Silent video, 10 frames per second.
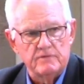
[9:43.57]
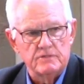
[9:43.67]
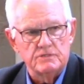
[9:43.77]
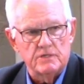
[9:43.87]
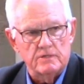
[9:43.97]
to
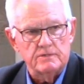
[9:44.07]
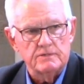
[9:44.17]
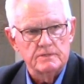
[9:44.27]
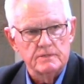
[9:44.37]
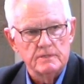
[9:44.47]
the
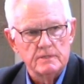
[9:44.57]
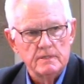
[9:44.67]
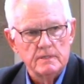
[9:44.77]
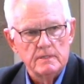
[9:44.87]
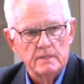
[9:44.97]
church
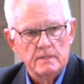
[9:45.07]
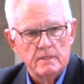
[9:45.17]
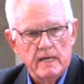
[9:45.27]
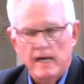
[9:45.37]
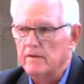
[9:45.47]

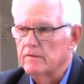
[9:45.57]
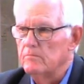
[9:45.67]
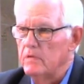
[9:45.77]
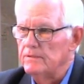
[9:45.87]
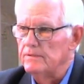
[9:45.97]
out of the
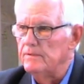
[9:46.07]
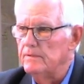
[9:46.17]
blue.